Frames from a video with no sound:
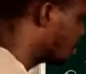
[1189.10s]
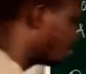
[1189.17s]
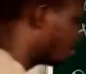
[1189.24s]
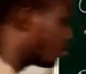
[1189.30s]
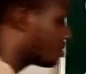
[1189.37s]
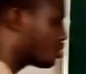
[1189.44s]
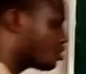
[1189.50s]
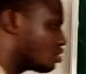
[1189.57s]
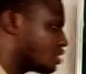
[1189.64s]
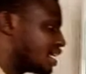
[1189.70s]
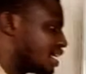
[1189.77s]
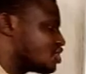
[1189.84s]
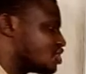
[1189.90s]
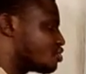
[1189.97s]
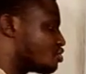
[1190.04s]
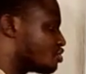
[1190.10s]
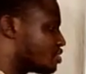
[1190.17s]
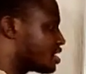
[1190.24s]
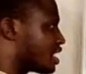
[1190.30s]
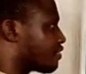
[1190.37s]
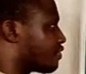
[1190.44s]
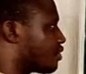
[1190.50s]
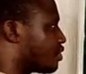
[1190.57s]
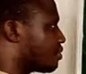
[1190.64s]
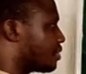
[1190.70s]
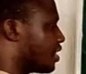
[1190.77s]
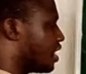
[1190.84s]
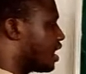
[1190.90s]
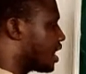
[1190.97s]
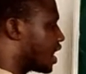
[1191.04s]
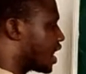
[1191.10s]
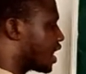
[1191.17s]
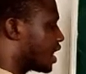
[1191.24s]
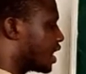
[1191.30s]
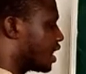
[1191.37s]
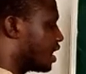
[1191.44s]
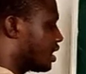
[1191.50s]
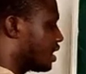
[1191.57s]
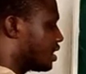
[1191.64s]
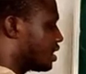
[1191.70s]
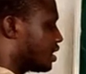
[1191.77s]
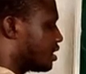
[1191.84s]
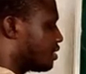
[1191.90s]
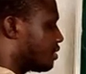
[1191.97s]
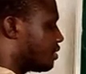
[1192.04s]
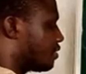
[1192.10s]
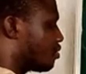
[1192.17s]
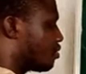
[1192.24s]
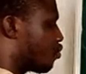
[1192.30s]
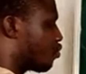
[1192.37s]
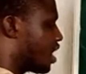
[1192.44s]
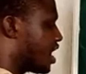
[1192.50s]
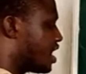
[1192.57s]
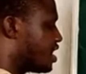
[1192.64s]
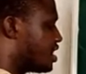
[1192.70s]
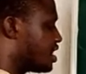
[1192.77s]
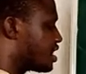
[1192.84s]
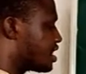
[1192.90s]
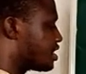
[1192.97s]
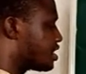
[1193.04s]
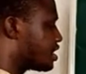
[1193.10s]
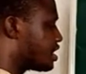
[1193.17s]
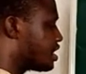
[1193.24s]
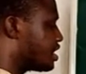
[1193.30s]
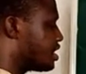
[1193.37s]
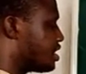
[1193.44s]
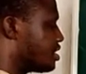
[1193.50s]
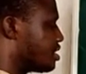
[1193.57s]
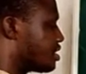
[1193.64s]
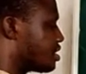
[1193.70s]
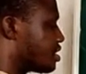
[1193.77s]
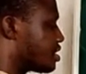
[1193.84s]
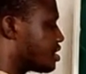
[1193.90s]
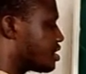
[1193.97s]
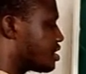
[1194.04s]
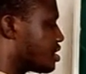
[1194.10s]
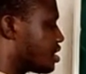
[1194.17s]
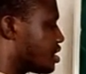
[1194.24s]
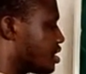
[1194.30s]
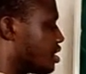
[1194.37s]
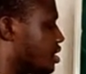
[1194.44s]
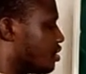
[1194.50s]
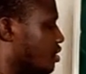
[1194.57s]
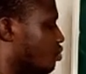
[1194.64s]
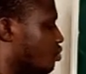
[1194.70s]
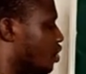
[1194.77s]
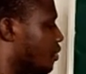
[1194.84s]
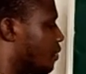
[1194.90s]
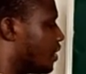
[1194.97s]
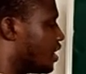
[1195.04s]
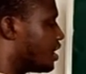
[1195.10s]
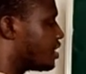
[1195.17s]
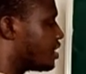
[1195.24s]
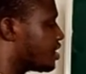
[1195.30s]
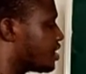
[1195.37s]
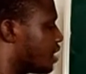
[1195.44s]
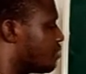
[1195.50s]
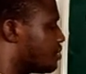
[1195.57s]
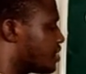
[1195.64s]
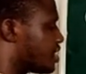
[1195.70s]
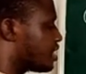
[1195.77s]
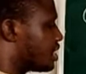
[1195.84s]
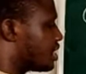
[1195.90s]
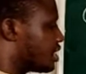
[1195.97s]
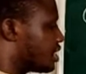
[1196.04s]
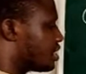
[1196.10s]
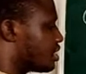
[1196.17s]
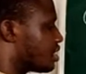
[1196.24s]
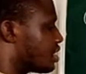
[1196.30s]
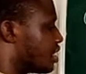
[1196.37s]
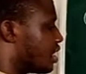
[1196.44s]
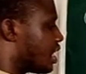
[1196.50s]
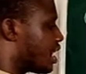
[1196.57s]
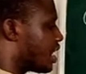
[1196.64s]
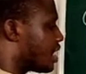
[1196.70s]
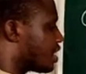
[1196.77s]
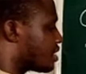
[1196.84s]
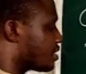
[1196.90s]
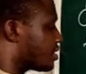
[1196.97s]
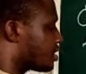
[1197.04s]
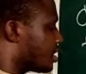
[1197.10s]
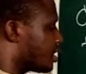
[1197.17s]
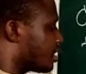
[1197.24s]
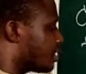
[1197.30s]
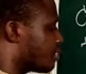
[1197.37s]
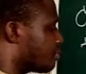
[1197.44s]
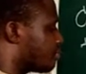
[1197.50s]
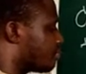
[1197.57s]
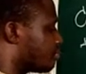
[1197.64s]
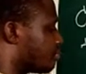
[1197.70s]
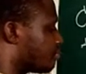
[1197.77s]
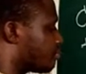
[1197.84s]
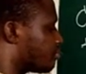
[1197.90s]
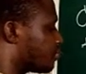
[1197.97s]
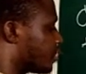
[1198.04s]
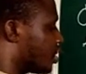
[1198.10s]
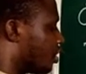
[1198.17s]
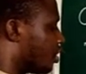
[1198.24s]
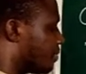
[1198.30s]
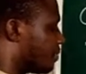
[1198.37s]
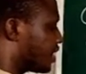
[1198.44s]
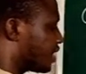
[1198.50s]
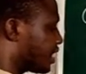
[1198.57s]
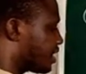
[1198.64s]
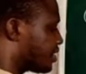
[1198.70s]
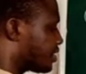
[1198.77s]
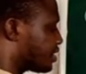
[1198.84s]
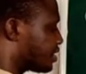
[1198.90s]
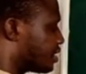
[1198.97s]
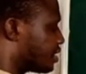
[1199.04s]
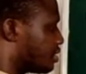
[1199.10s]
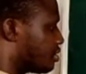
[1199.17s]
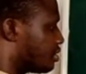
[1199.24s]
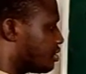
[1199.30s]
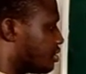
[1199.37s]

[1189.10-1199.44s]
So that shows that from here 1 degree will be the same thing as or better still,